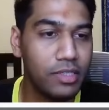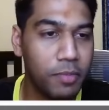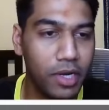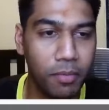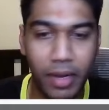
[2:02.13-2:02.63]

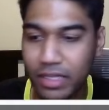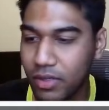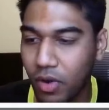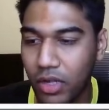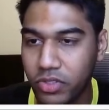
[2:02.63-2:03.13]
particular place
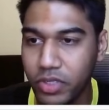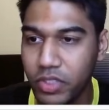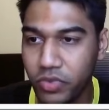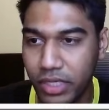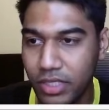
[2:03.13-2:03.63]
called search
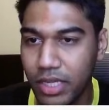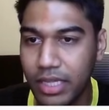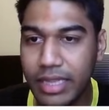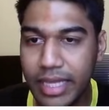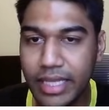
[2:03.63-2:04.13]
strings.
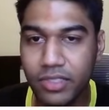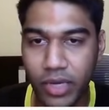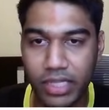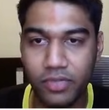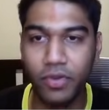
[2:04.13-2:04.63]
These
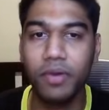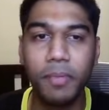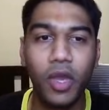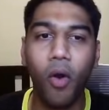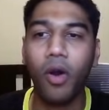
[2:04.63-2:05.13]
strings will be
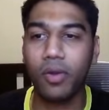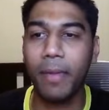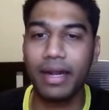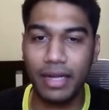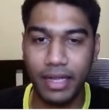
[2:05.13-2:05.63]

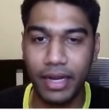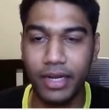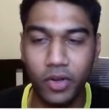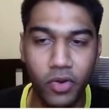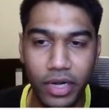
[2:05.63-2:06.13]
automatically created.
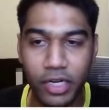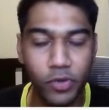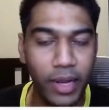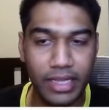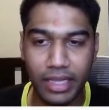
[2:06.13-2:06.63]
You don't need to do
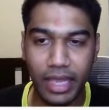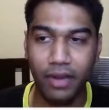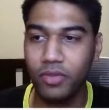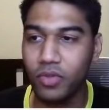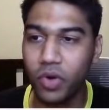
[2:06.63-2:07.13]
anything here.
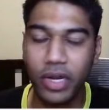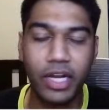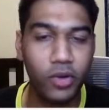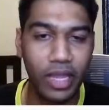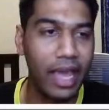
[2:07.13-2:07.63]
You don't need
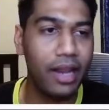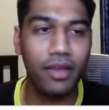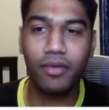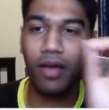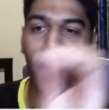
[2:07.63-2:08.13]
to care
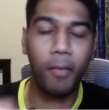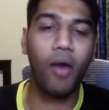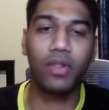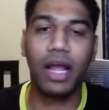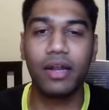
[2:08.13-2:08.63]

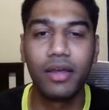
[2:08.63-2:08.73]
about that.